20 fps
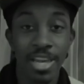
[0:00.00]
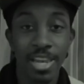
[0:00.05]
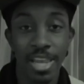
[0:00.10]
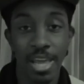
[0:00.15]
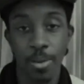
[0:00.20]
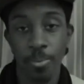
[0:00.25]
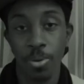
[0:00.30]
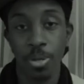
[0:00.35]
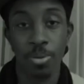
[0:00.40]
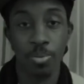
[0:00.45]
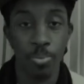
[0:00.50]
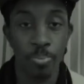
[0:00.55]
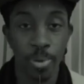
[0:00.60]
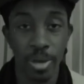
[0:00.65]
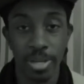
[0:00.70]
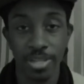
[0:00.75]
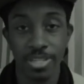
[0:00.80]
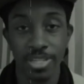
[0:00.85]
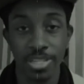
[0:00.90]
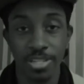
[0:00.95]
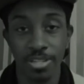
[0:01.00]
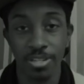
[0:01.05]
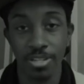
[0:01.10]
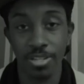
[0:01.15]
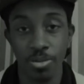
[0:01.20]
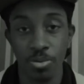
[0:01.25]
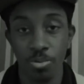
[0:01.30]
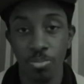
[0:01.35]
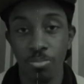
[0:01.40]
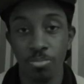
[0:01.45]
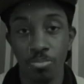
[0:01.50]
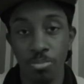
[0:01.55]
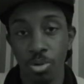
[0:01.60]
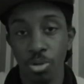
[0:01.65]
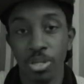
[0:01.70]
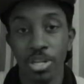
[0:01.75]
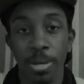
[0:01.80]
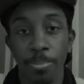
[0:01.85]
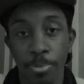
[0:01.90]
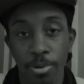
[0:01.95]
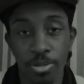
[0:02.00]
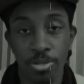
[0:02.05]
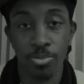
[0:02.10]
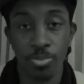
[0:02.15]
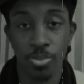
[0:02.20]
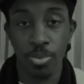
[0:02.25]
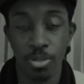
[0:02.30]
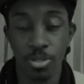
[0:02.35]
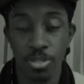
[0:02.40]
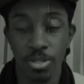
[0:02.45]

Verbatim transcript: that really will pay attention to you more than that person would.